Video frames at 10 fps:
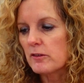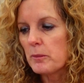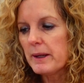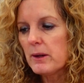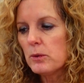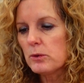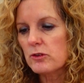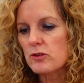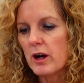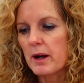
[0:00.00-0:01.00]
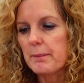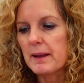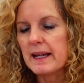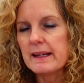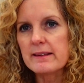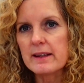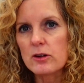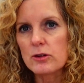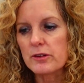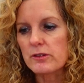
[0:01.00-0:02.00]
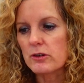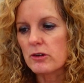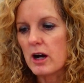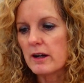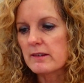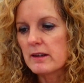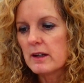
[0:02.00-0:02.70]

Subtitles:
of a big horse truck blazing across the grass.